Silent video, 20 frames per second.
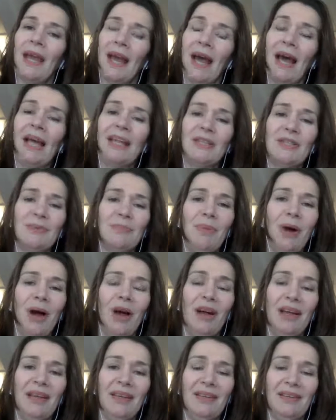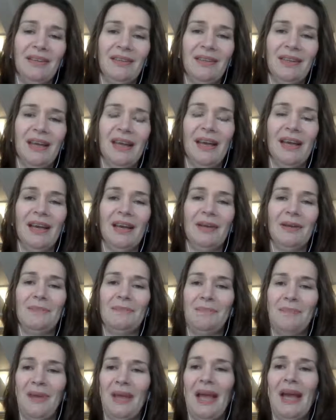undermine
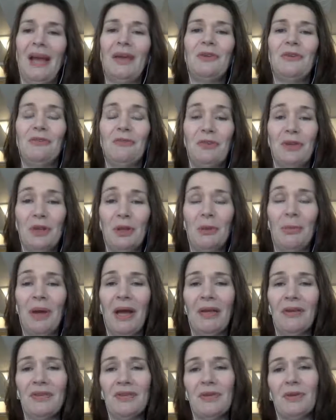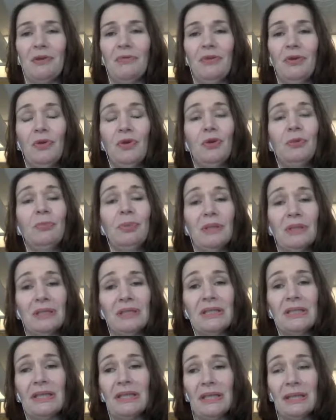how you feel about yourself and your
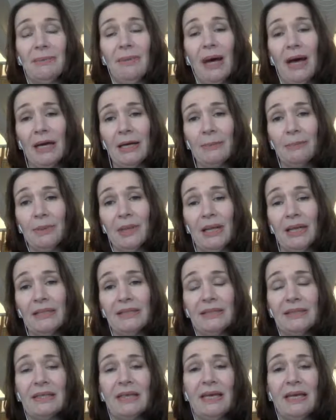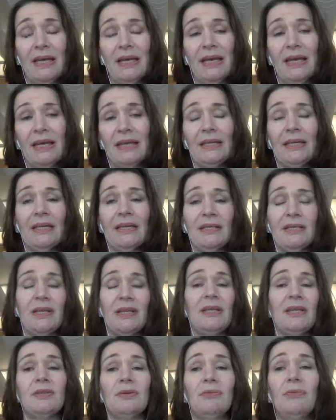ability in the marketplace.
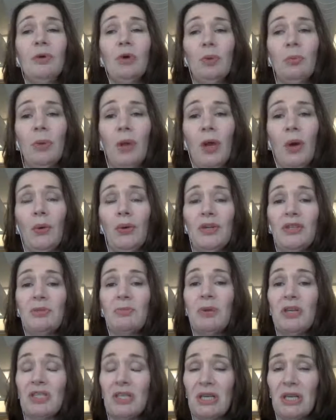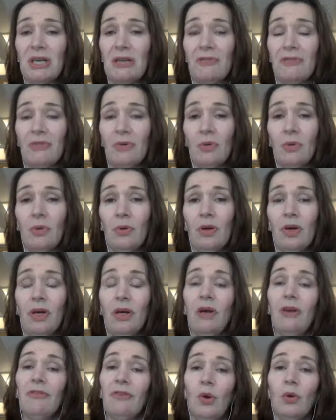It's a real blow, and especially for
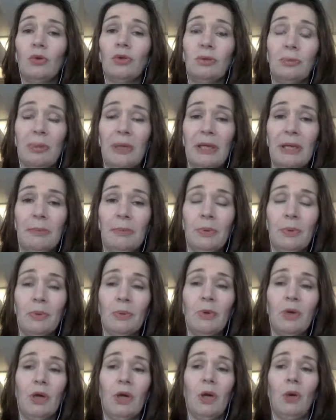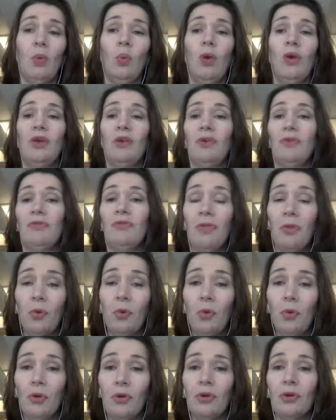older people, when you've
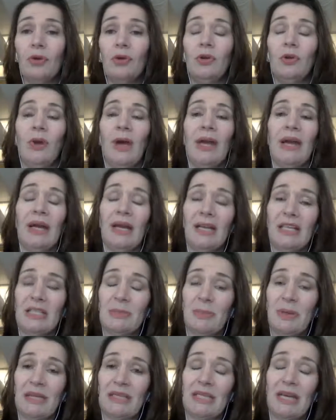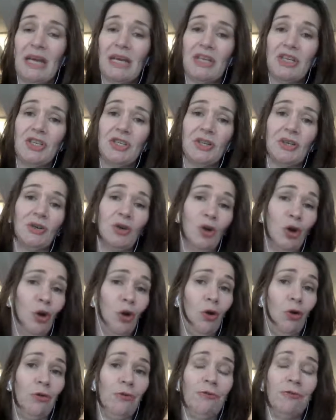thought you had an expectation
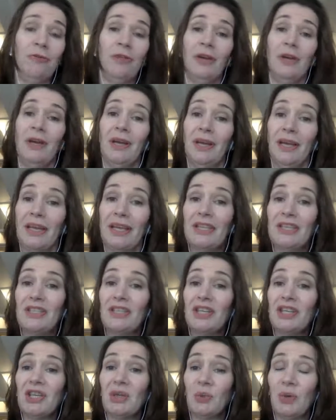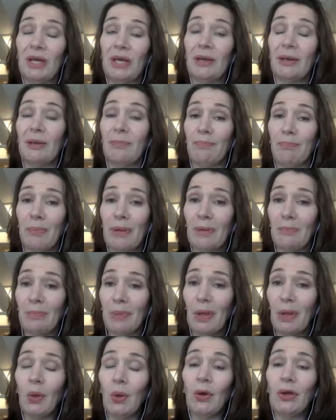of continuing in
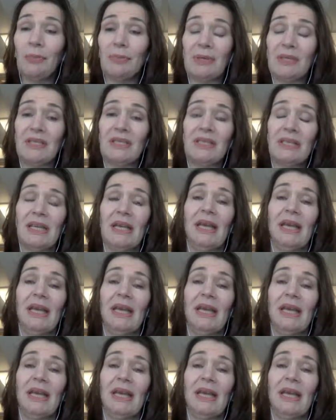employment,